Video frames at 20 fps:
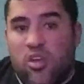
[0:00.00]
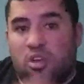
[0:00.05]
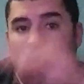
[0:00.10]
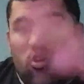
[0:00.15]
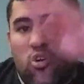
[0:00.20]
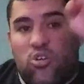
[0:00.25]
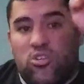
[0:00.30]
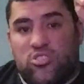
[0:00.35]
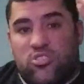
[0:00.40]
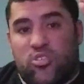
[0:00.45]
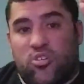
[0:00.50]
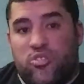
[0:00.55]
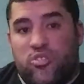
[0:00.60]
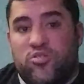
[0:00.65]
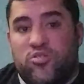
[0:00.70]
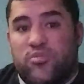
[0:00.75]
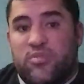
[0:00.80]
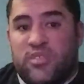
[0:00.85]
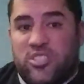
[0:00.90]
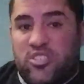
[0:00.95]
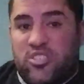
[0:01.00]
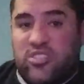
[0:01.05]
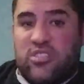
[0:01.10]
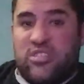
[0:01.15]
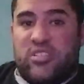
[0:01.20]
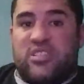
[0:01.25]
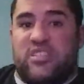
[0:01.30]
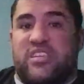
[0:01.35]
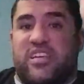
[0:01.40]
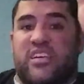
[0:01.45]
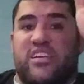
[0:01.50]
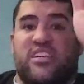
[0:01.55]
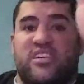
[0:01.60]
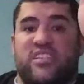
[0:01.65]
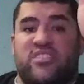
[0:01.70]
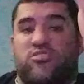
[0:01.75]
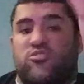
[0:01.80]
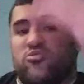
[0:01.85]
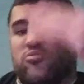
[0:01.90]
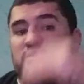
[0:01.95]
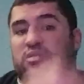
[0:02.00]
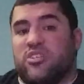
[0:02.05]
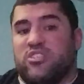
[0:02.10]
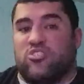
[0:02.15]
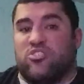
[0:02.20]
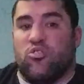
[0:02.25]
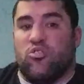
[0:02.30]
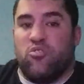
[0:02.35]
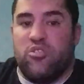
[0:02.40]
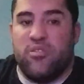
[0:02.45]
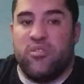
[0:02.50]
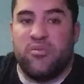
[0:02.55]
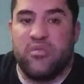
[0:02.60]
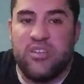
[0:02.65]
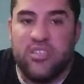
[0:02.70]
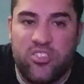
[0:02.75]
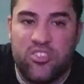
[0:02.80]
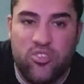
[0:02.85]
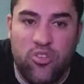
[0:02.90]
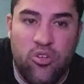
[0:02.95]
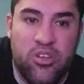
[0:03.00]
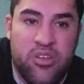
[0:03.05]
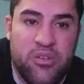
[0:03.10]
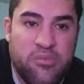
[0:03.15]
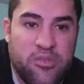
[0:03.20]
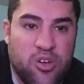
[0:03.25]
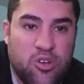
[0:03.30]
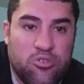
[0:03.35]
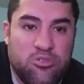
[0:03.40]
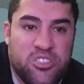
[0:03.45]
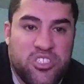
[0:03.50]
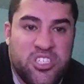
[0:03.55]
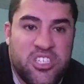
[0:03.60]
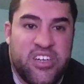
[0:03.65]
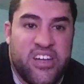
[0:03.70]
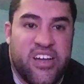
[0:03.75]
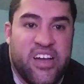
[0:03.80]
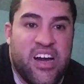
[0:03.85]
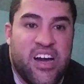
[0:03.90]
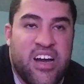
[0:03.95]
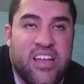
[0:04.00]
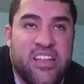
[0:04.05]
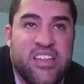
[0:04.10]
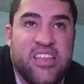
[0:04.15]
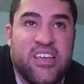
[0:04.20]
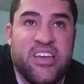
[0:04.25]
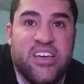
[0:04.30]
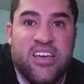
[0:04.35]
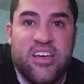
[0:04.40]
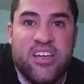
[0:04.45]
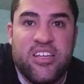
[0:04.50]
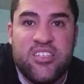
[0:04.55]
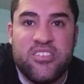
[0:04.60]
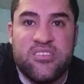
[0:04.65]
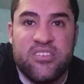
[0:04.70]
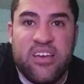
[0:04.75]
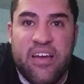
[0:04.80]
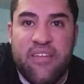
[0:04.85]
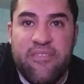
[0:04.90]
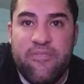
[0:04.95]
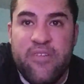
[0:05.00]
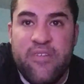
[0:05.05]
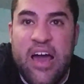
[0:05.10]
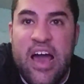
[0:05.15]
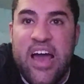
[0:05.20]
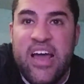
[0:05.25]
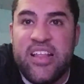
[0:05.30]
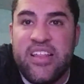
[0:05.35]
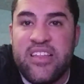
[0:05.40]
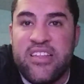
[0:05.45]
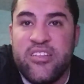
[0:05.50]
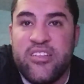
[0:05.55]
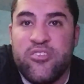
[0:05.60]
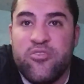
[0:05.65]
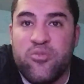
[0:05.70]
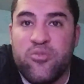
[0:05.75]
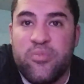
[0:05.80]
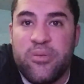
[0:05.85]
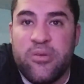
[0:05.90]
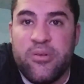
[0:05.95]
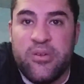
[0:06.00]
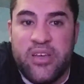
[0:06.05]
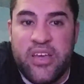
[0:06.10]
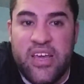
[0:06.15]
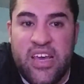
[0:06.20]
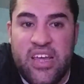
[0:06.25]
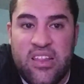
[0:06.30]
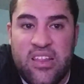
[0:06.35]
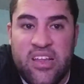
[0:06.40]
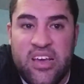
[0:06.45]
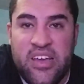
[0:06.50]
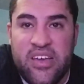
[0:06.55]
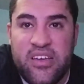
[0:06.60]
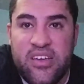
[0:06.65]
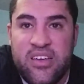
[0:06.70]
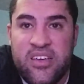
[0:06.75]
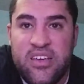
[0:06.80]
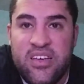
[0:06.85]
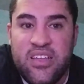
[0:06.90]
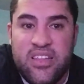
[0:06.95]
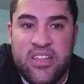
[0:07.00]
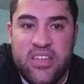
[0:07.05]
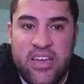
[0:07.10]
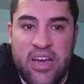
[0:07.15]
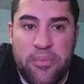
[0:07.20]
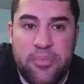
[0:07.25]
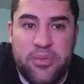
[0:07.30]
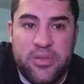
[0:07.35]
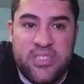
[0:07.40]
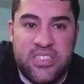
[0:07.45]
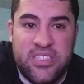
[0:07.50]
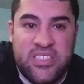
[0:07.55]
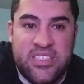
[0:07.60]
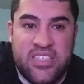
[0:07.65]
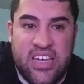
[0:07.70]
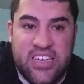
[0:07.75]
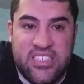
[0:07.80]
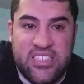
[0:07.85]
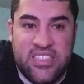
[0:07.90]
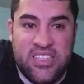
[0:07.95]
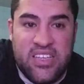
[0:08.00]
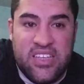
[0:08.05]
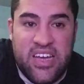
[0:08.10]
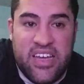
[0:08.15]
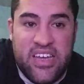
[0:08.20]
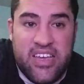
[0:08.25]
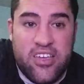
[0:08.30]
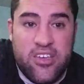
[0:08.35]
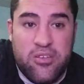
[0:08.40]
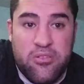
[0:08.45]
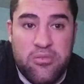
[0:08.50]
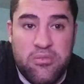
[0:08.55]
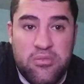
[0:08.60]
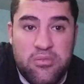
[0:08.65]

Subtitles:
Also, humans shouldn't take in too much sodium because sodium goes to your gut and you'll get fat and then you won't be able to get like the opposite sex to like you.